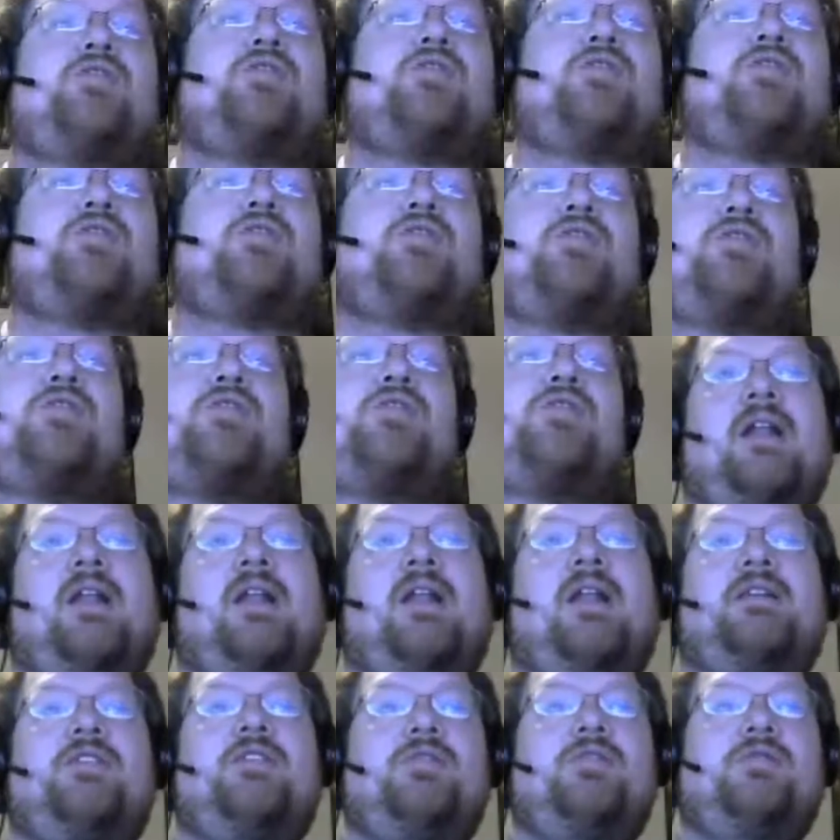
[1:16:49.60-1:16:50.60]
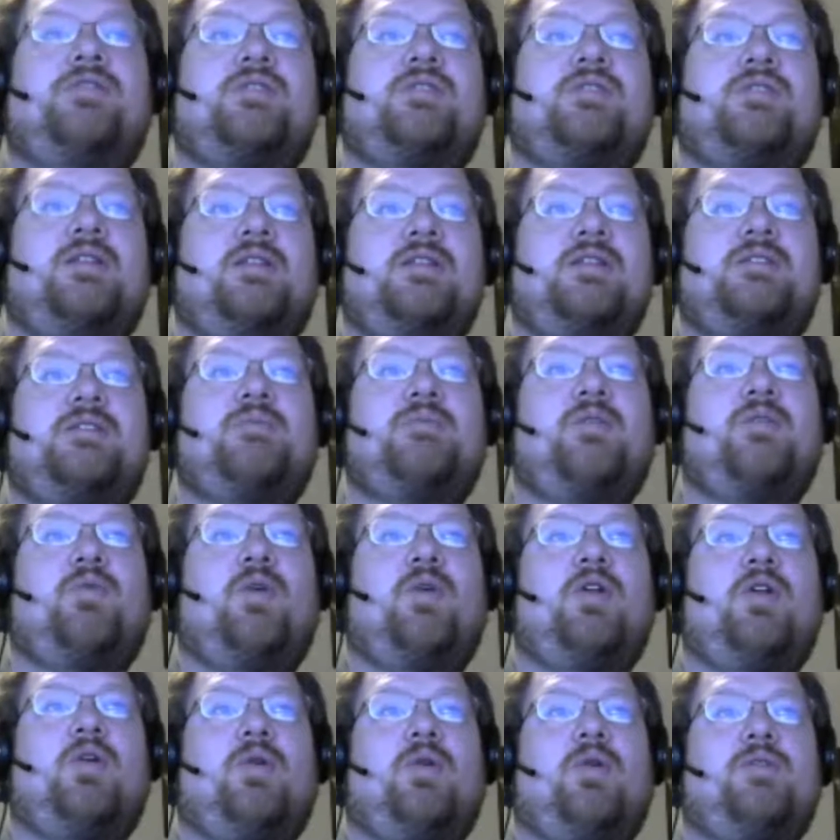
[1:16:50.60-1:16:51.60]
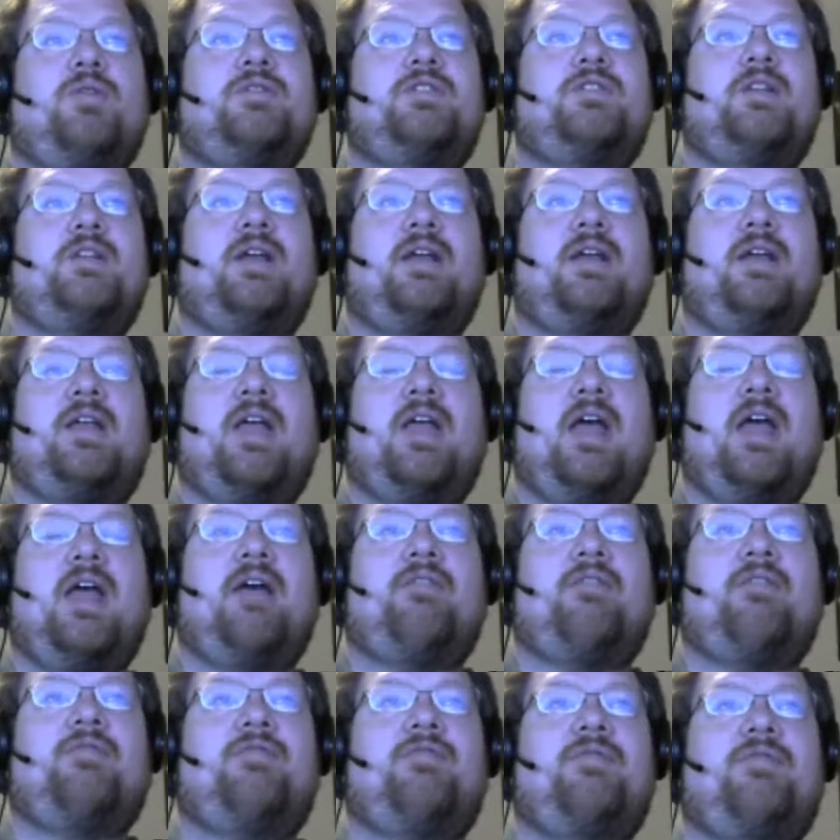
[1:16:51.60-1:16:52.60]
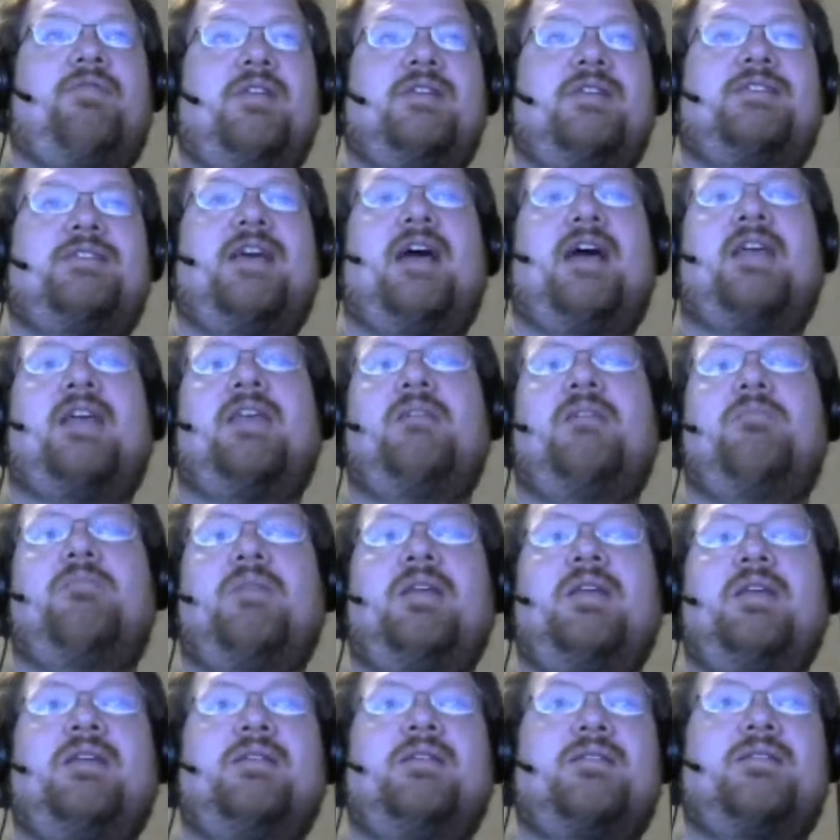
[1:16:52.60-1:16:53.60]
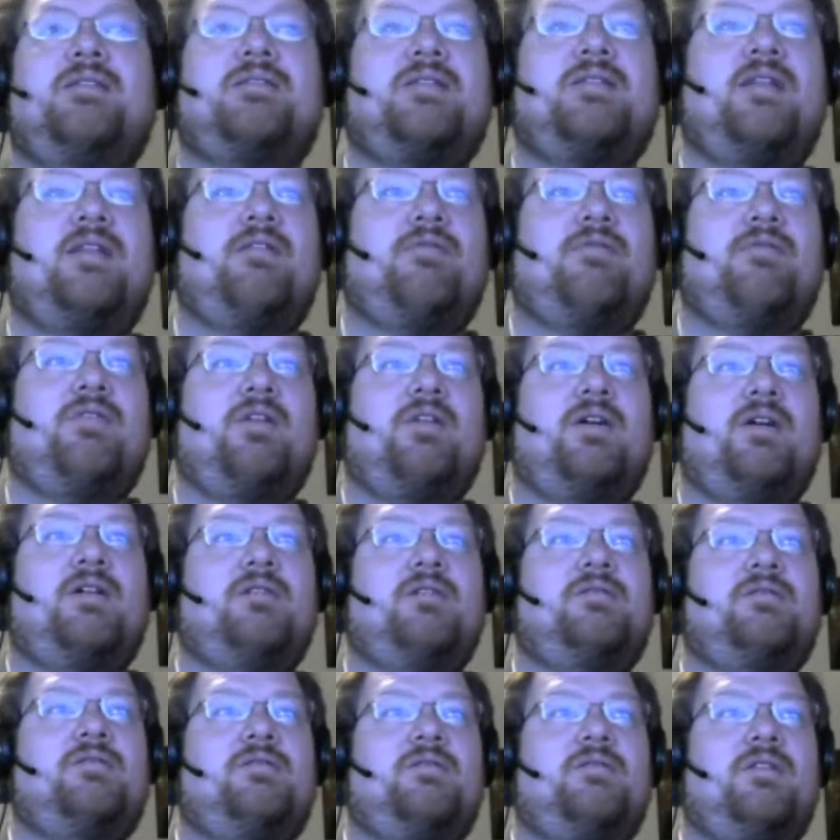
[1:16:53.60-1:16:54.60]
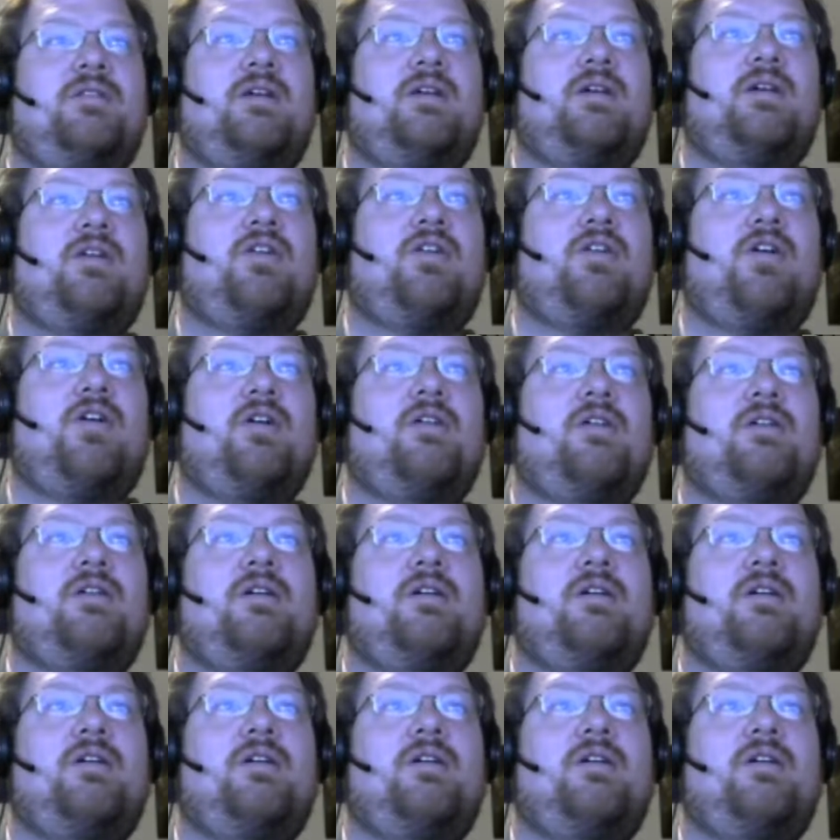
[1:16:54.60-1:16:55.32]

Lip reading: And what I'd like to do is at least spend 1 hold to like have the attack hit me instead of the cart.